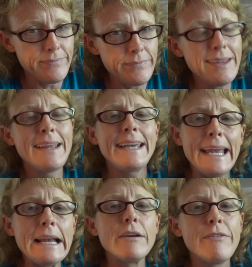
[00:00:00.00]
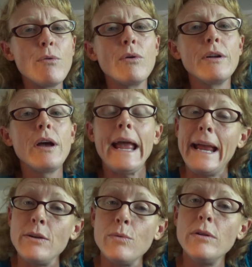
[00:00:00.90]
then they can't afford
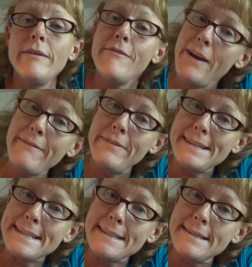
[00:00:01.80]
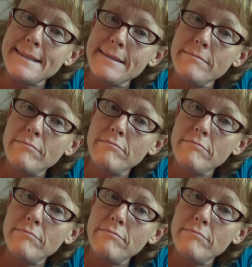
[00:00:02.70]
annual vet visits.